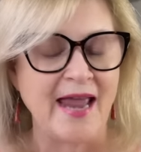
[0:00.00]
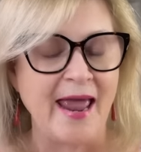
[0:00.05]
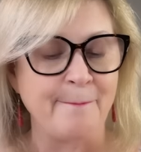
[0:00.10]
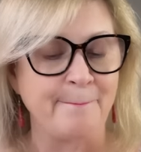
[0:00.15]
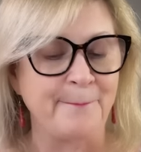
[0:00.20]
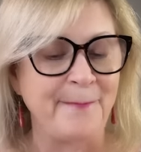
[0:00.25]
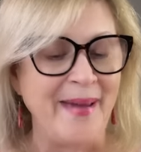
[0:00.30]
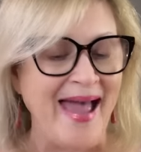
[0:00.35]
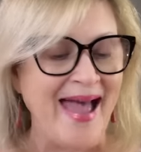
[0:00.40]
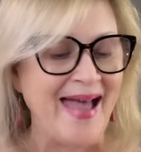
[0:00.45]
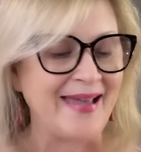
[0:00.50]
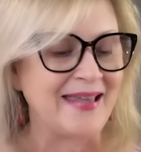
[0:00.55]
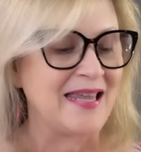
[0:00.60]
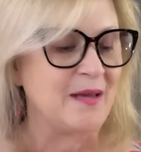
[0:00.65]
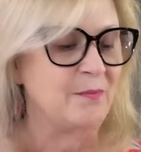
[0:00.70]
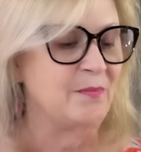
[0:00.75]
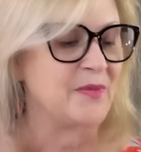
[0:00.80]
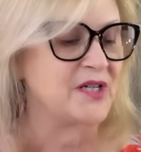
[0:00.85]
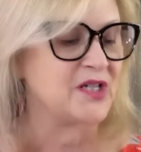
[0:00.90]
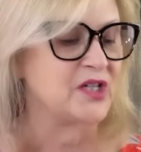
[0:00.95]
and
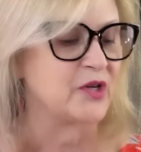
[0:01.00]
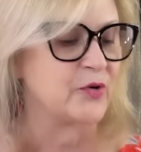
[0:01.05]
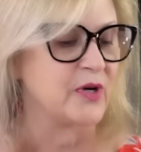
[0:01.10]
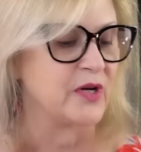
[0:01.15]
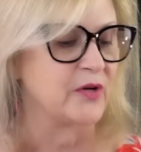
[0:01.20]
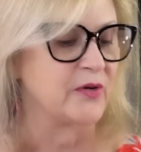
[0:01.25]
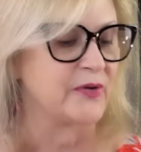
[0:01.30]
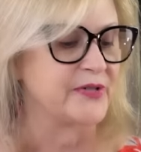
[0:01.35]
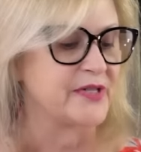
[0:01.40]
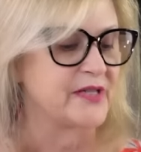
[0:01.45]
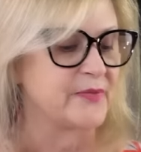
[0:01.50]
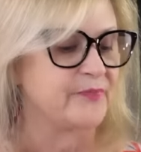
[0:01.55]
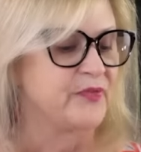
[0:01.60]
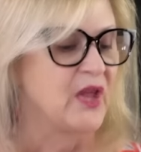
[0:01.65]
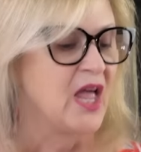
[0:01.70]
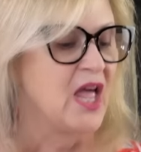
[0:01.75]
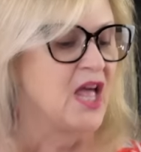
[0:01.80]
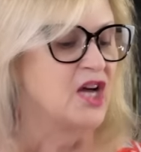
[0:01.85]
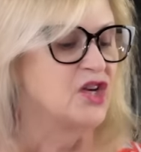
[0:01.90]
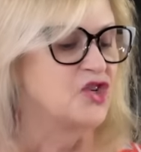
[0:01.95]
packing materials.
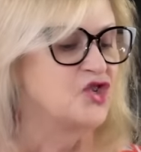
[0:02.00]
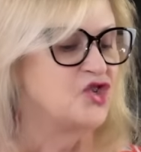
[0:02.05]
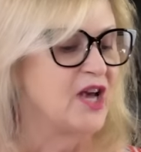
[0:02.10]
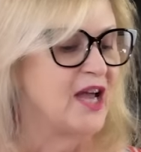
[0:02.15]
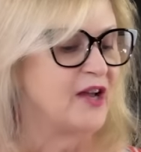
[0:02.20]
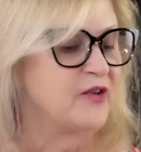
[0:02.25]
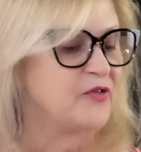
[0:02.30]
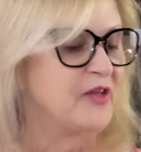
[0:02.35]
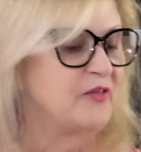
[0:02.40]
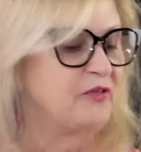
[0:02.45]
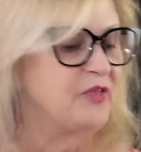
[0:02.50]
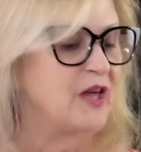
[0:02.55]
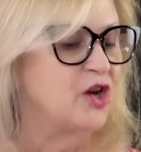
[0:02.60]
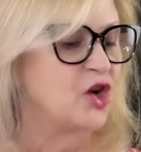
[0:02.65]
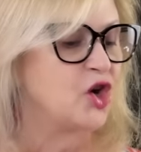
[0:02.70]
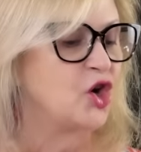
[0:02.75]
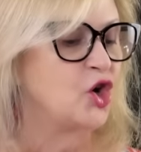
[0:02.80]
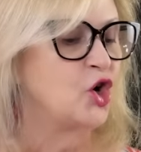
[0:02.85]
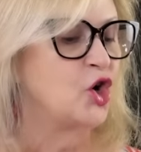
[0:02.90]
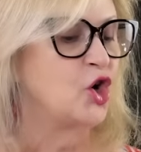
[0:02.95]
Check that
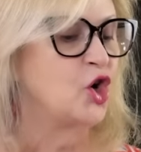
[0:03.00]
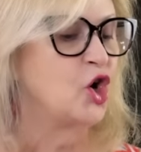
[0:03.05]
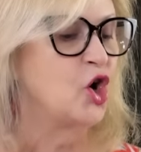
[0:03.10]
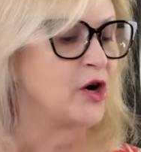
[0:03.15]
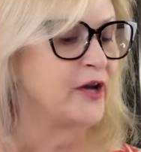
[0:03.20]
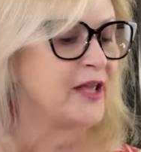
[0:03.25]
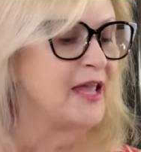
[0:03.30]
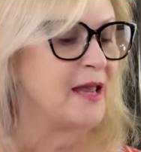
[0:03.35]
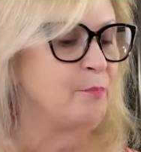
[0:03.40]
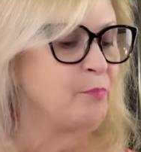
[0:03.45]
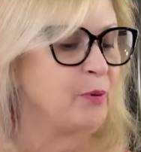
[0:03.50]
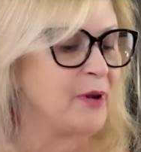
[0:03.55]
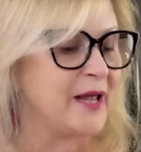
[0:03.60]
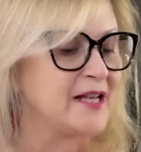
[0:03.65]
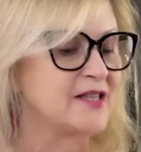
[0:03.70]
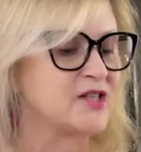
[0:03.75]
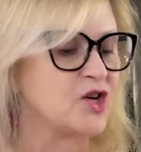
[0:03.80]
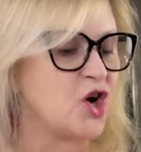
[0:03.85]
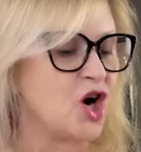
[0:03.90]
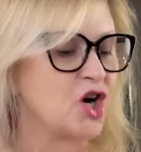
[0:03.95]
the cooking
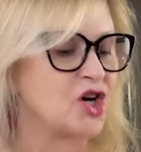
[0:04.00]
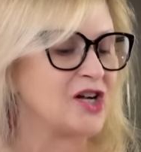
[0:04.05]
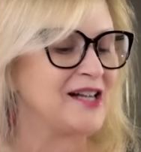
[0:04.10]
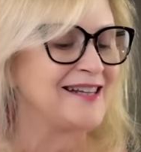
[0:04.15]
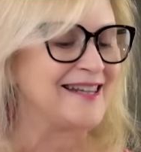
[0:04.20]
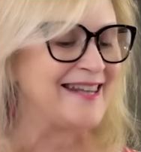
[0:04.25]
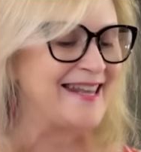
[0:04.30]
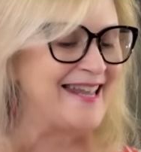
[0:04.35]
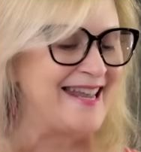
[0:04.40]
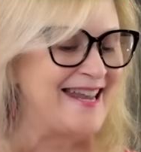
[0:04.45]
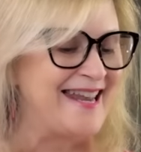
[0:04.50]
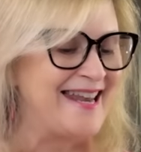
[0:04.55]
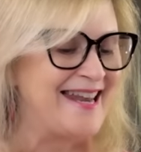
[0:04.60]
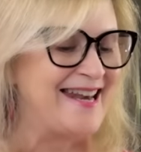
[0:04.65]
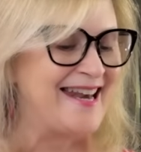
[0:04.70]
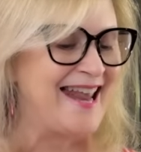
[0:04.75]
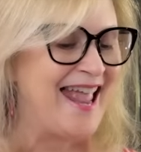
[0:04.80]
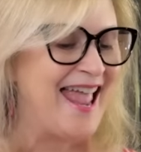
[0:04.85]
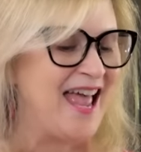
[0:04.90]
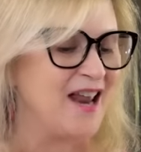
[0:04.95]
plates are
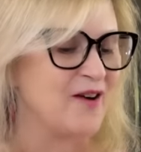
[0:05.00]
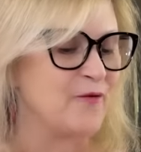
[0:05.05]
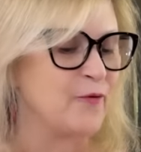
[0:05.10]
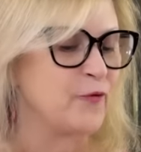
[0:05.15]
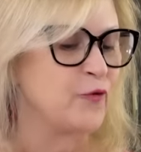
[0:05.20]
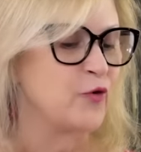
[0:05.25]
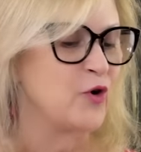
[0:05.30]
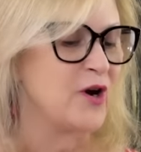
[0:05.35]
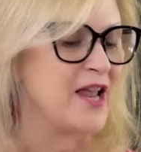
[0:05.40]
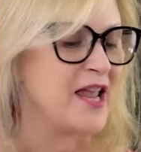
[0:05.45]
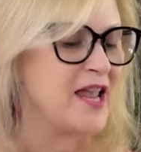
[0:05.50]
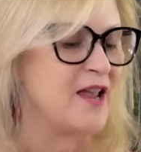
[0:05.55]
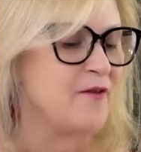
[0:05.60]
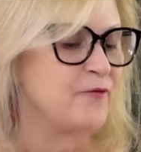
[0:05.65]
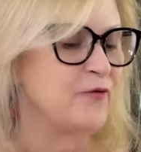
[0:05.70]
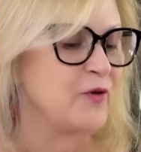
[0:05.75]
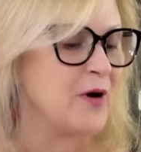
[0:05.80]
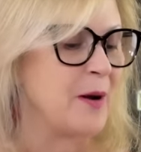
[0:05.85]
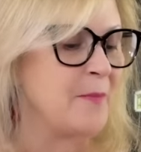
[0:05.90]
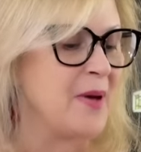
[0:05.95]
clean and free
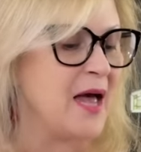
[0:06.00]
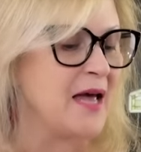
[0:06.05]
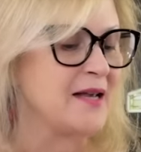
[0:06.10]
from